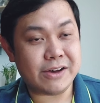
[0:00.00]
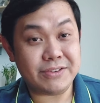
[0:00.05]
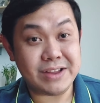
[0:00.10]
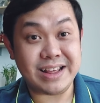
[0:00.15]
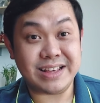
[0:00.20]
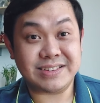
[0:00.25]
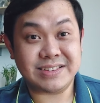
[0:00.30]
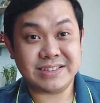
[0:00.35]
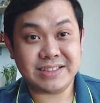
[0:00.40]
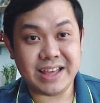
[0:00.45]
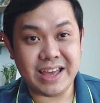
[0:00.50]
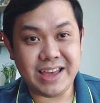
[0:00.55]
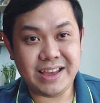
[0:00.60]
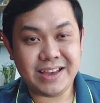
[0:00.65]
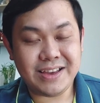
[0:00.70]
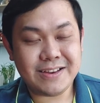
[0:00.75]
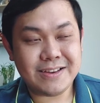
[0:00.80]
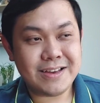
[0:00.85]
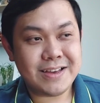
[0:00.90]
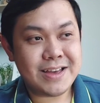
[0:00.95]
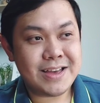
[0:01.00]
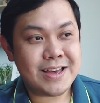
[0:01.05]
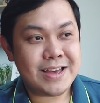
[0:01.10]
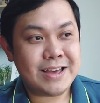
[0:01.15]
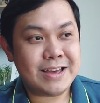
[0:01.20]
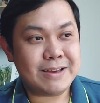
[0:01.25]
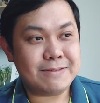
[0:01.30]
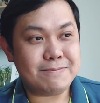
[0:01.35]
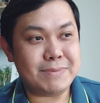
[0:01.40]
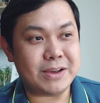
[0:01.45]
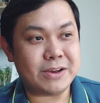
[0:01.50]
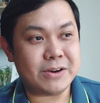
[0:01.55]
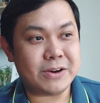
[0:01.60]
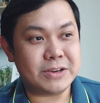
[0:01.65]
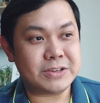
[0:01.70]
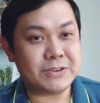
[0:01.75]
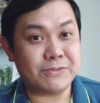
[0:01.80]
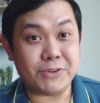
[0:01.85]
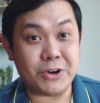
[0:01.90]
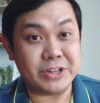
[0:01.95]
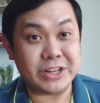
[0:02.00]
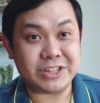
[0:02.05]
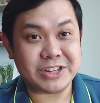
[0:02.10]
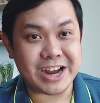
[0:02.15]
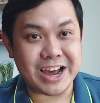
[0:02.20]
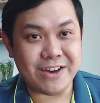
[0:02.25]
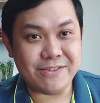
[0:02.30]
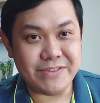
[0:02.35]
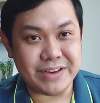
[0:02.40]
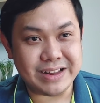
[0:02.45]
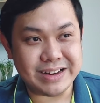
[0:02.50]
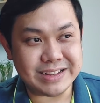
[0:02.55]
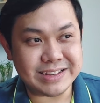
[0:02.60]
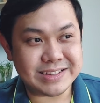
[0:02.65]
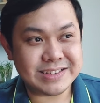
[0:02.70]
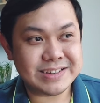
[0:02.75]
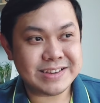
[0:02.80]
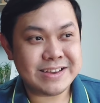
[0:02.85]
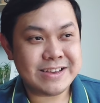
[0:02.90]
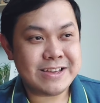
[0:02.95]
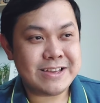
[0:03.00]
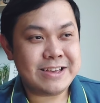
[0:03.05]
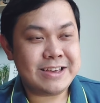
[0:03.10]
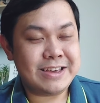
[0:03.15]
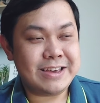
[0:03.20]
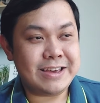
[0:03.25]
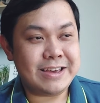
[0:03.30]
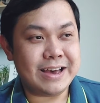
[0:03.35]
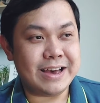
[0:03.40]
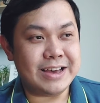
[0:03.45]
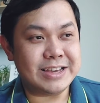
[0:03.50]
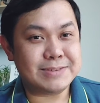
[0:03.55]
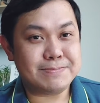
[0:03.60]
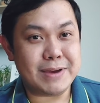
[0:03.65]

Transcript: often at stake because of all the travels, uh,